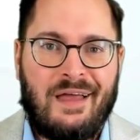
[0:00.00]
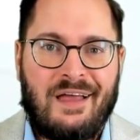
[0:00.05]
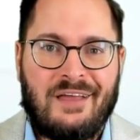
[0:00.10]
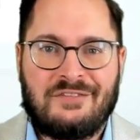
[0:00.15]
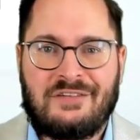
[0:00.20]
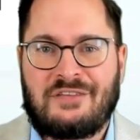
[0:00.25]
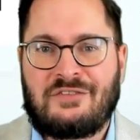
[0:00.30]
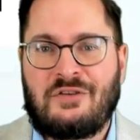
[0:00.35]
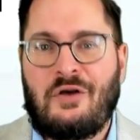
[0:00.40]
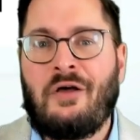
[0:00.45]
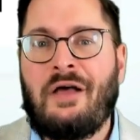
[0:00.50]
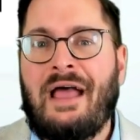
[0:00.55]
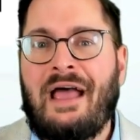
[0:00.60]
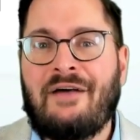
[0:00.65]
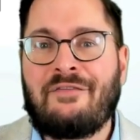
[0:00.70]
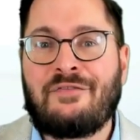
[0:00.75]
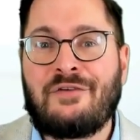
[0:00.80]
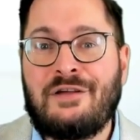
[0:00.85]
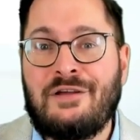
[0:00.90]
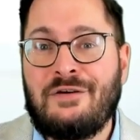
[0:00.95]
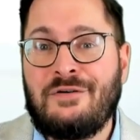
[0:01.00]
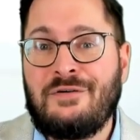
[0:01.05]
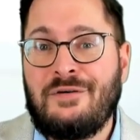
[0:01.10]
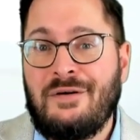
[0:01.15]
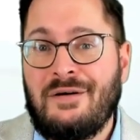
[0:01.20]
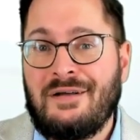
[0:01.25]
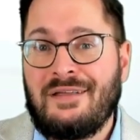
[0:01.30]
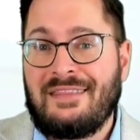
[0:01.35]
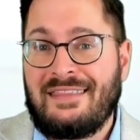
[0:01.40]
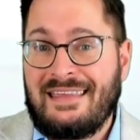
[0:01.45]
So that's all I have for you
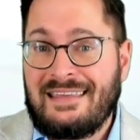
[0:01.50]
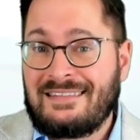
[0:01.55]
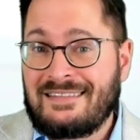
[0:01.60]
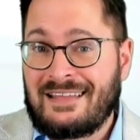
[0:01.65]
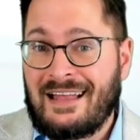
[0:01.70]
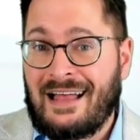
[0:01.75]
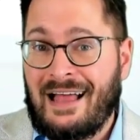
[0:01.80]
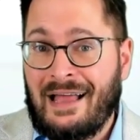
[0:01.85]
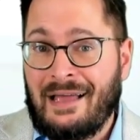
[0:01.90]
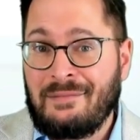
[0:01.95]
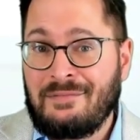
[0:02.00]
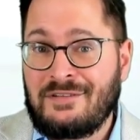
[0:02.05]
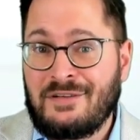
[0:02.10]
this time.